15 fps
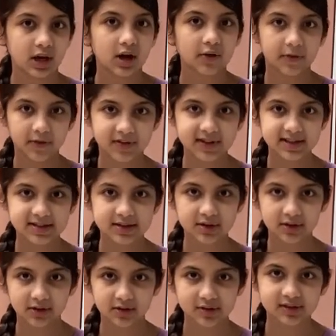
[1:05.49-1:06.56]
For this,
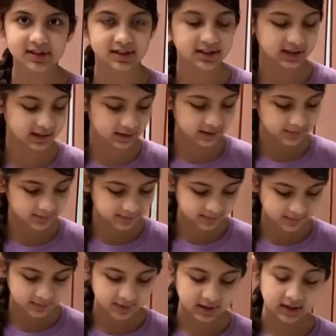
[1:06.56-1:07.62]
you're going to need
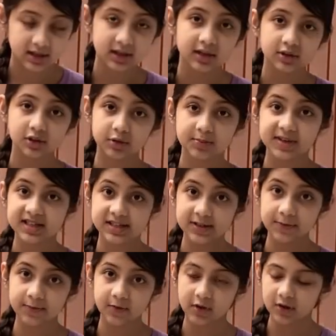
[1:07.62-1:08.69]
your piece of
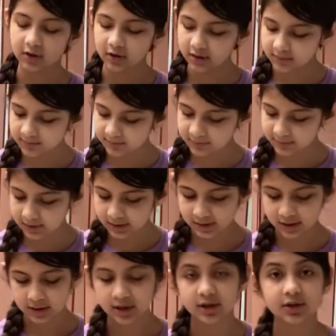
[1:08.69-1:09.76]
foil,
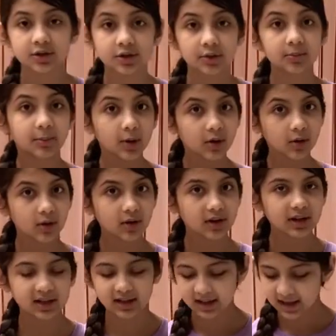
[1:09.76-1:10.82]
your bowl,
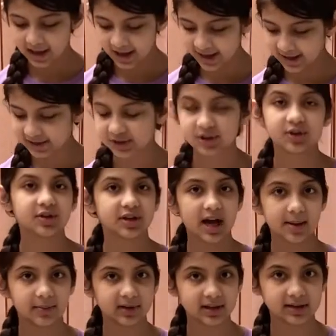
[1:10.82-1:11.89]
and your
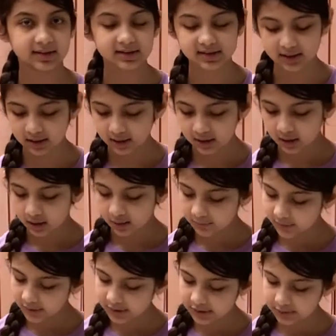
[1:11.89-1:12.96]
napkins.
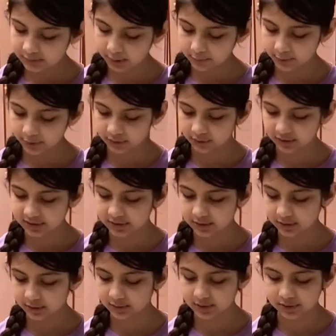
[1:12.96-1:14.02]
First, what we're going to
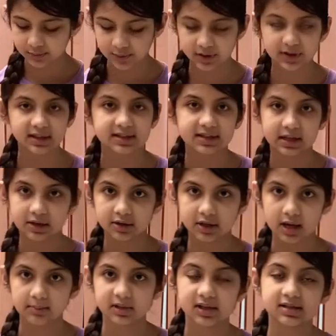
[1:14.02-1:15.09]
do is we're gonna take our
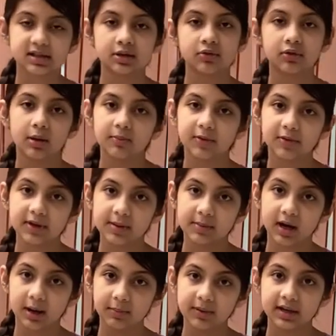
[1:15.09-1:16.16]
napkins and crumple them
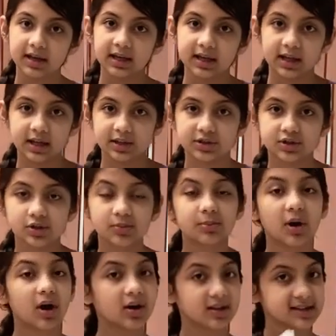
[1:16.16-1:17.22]
up into
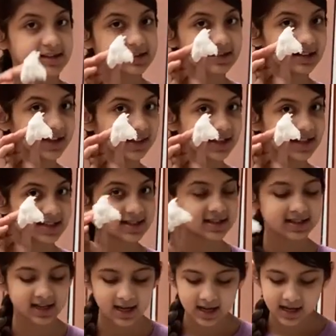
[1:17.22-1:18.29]
balls, like this.
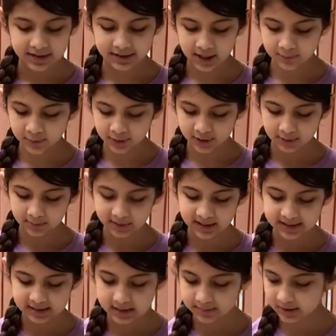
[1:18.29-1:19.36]
Then we're gonna
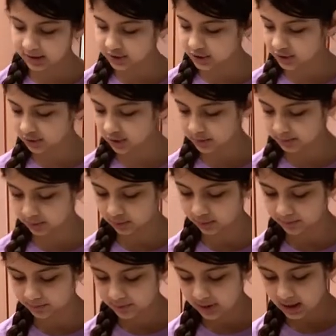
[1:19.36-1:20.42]
place them into our bowl.
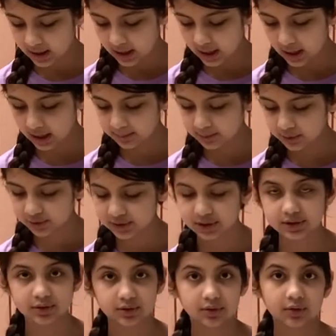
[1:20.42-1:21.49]
I'm going to
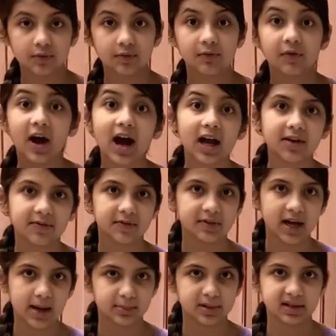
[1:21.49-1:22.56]
do 5
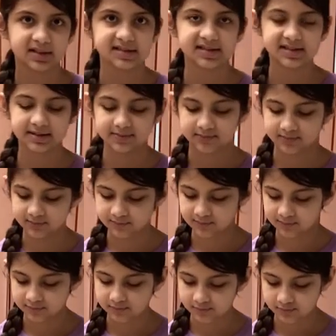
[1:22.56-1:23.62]
napkins
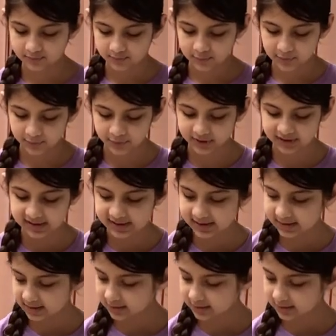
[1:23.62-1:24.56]
for this.